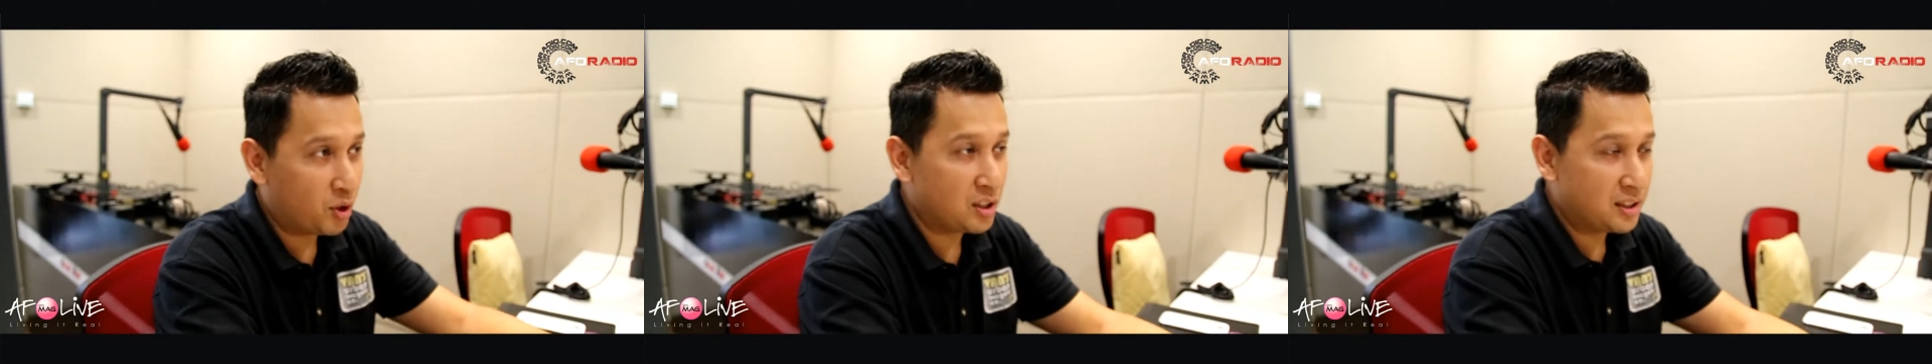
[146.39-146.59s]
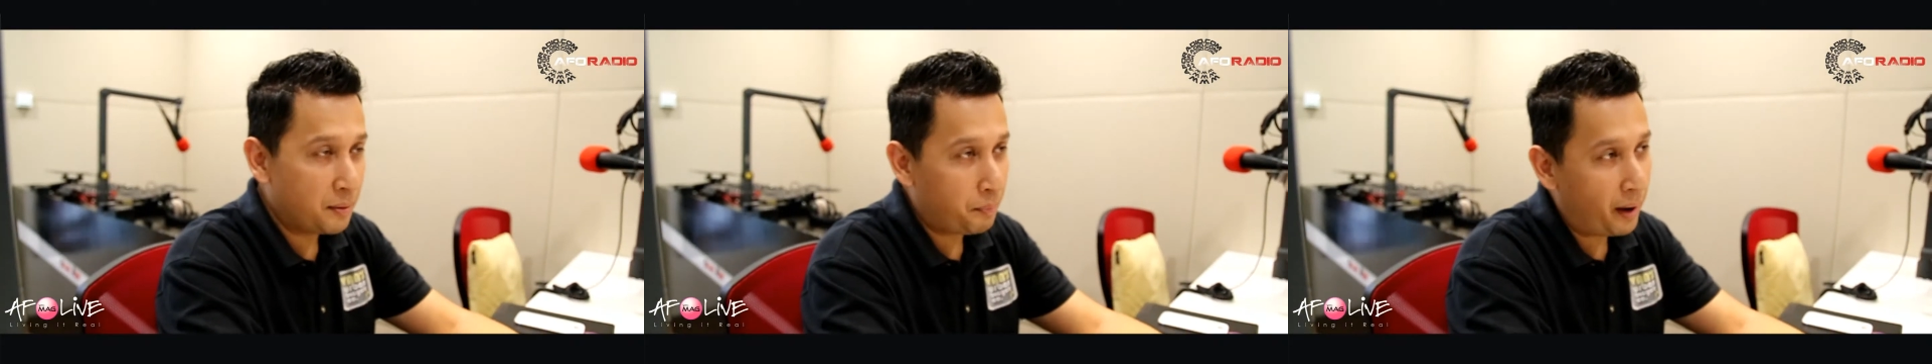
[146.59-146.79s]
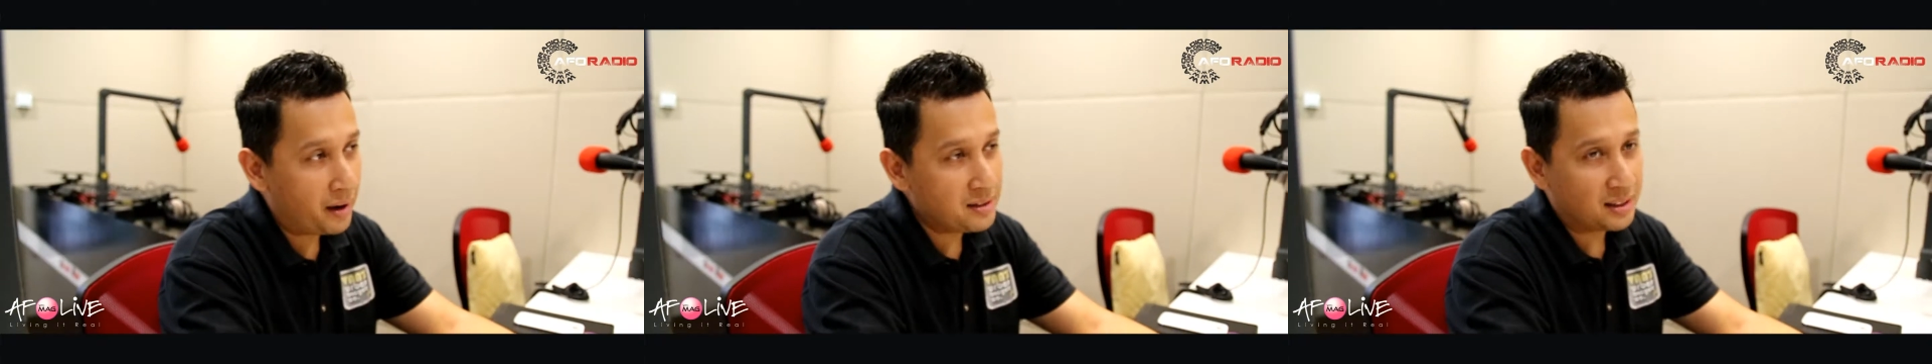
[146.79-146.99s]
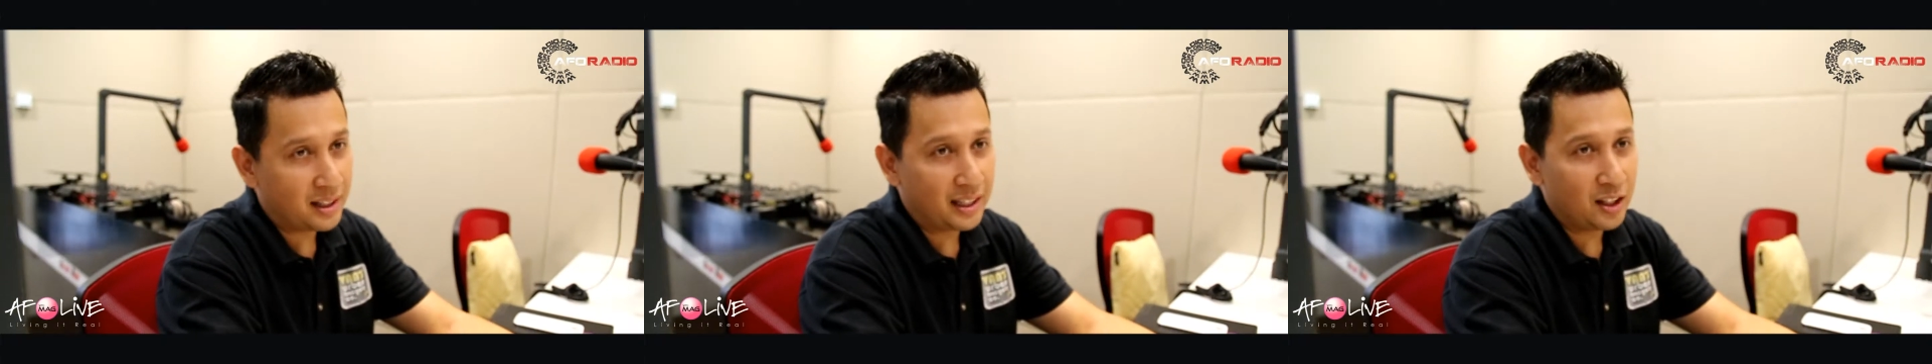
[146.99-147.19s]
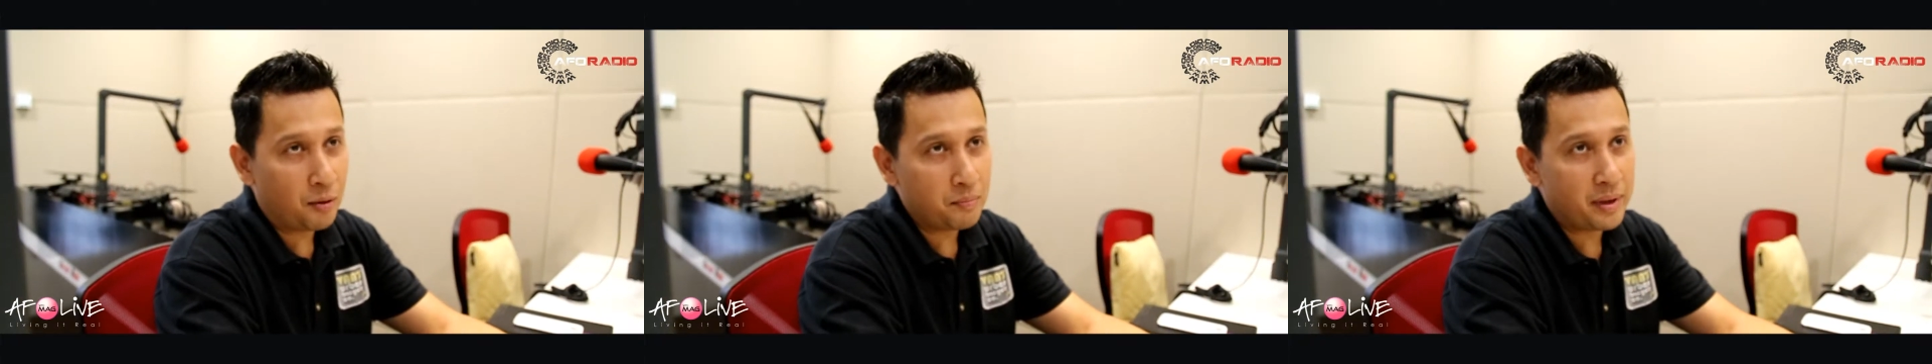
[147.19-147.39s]
Because the parents
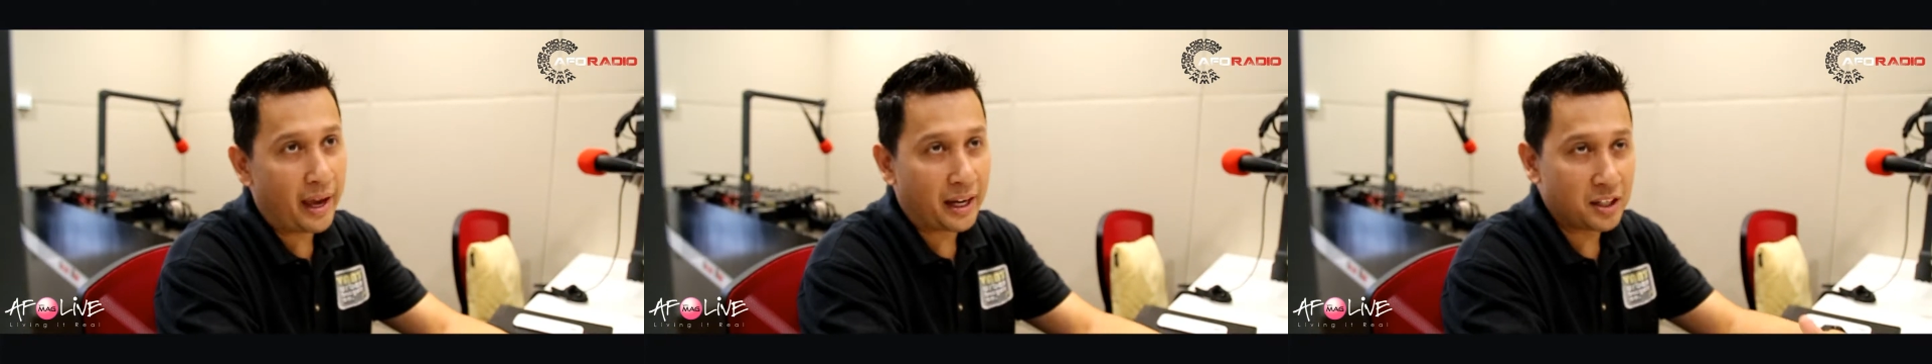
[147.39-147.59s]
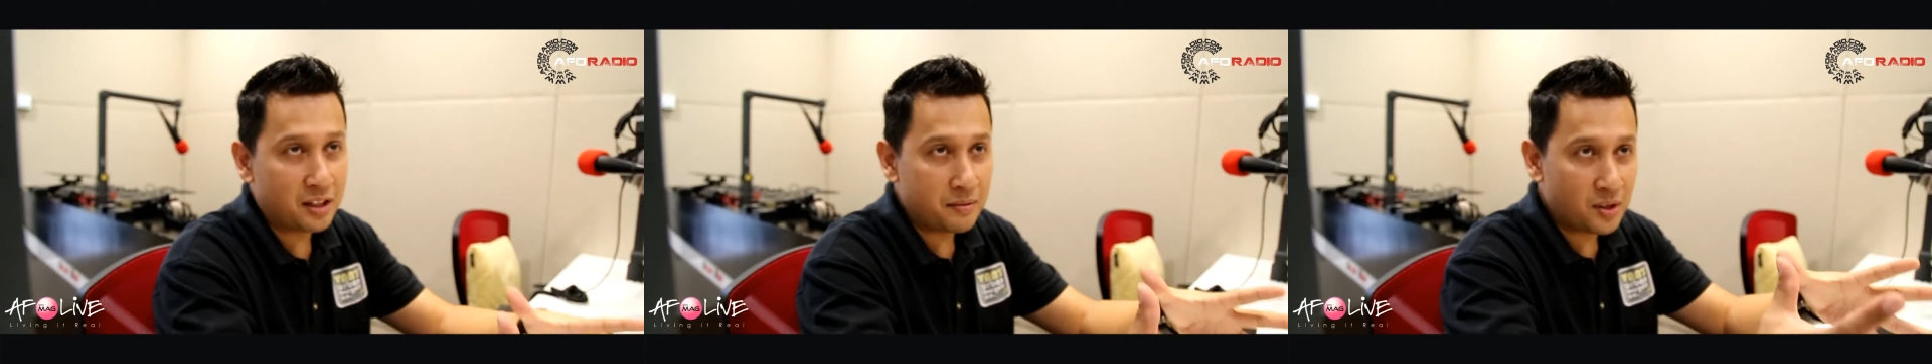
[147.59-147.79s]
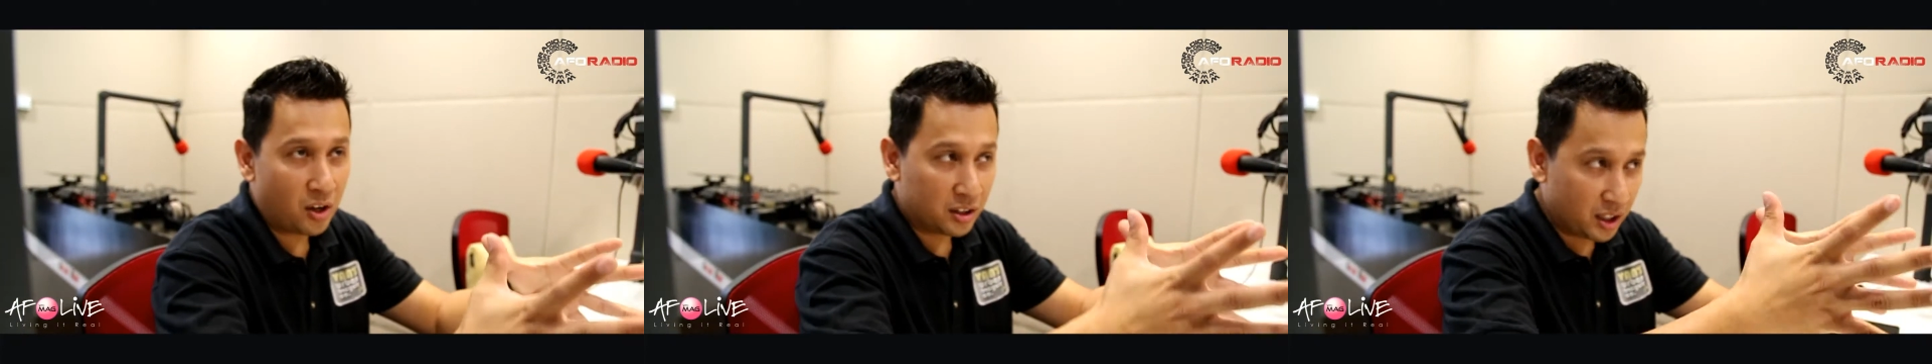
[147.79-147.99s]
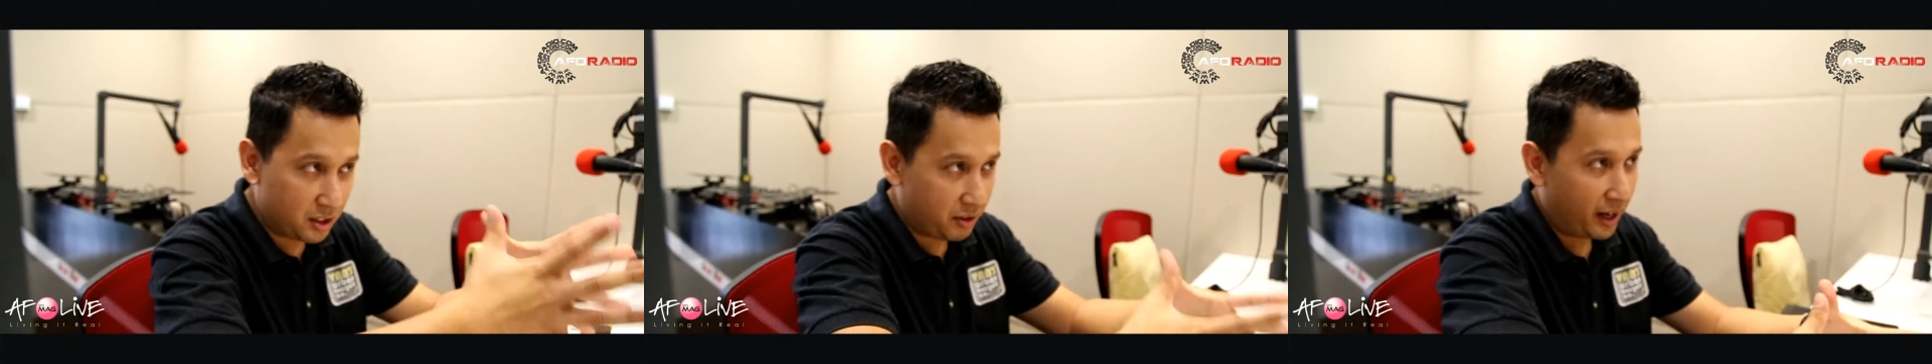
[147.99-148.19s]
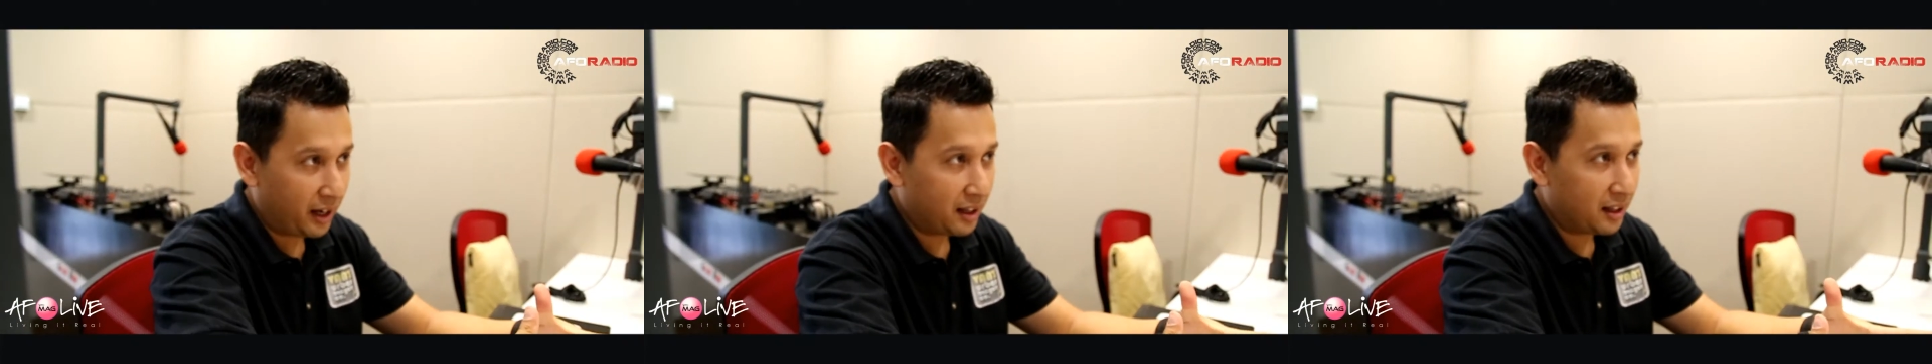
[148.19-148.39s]
cannot be actually on the
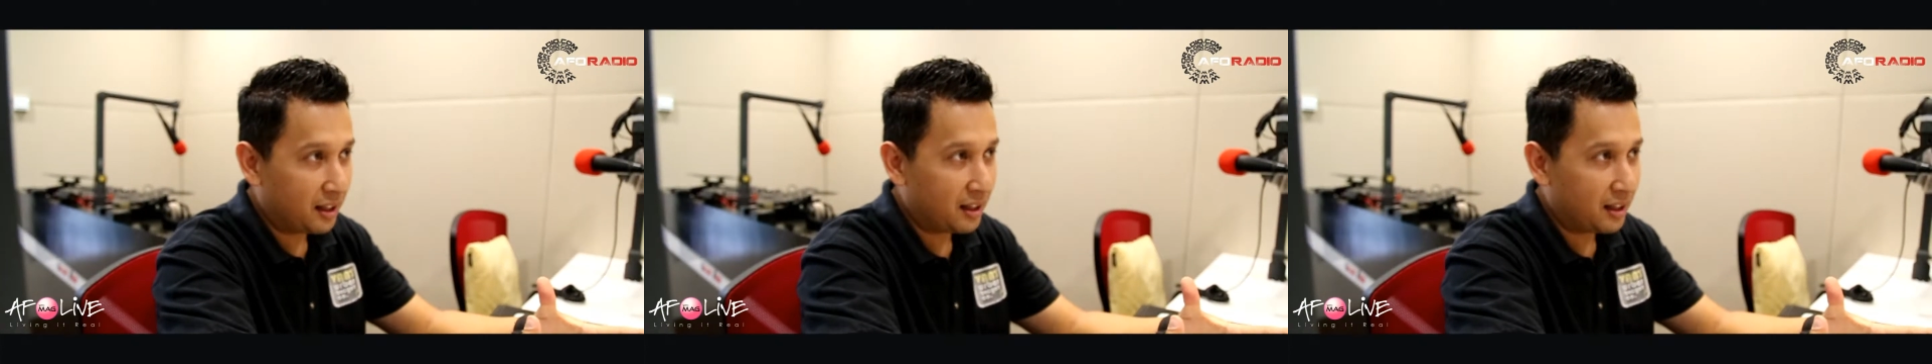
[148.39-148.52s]
track.